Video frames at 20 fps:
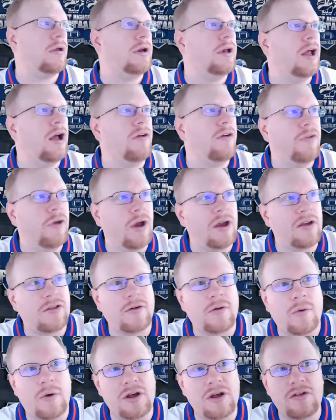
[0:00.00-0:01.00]
Now, if you
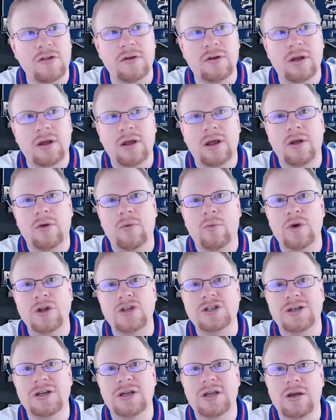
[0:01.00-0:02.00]
ask the question,
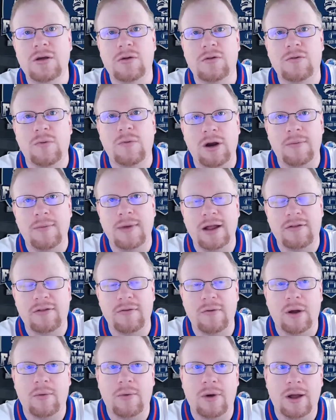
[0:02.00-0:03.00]
which Eagles running back
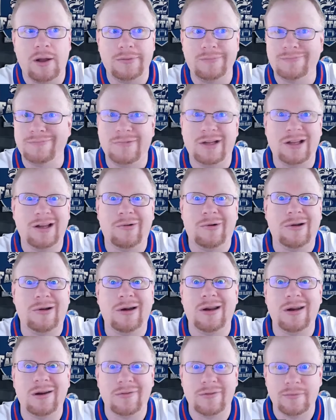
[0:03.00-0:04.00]
do I want? I don't
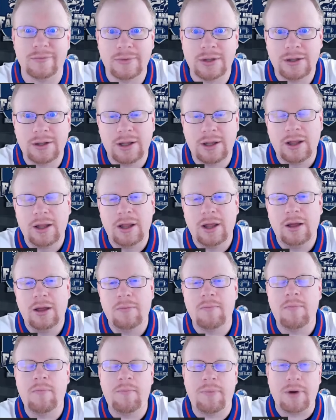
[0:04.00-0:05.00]
want any of them.
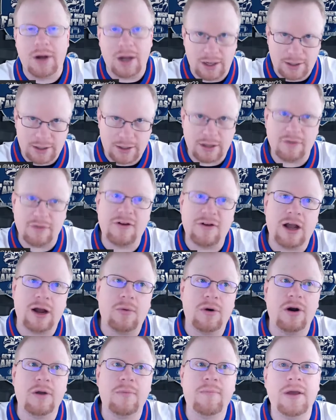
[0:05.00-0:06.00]
But if I
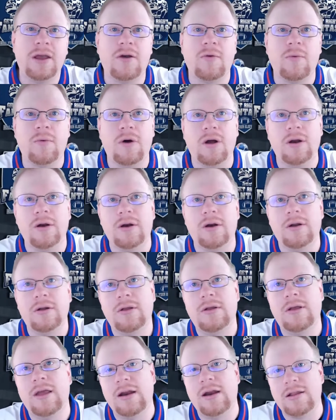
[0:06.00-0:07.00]
were to pick one,
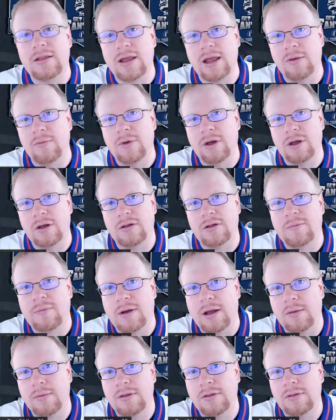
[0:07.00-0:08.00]
Kenneth Gamewell is
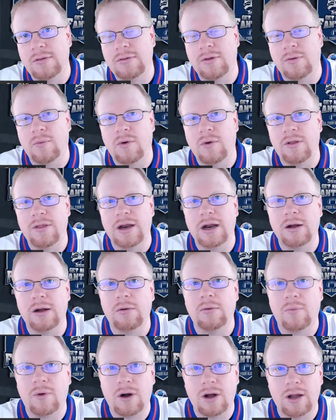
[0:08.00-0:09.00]
probably the one that I
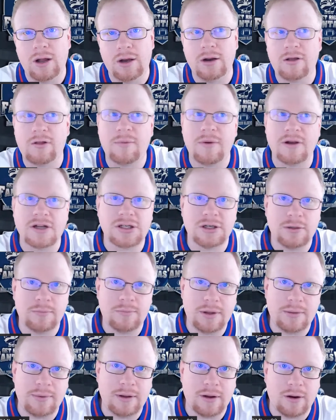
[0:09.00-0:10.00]
would want, especially
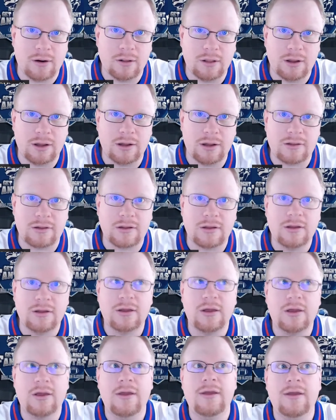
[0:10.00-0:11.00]
in PPR leagues.
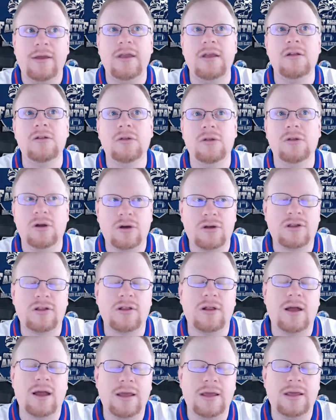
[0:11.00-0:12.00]
He
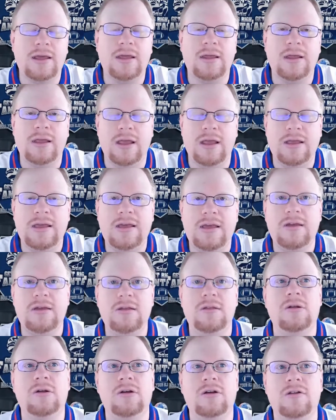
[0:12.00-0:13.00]
looks like
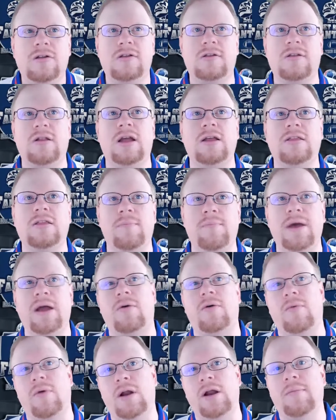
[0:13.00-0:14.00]
the
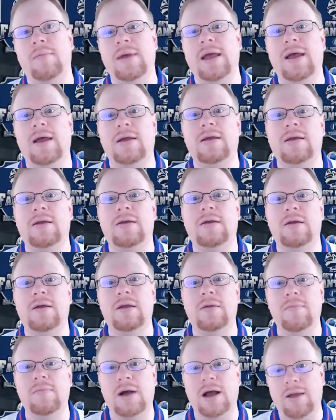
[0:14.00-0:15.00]
better running back,
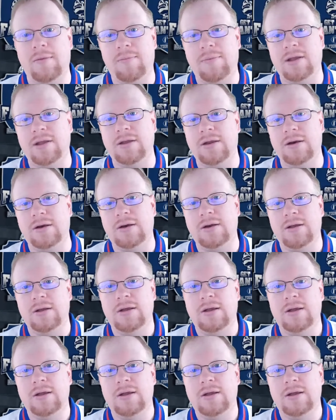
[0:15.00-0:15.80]
in my opinion.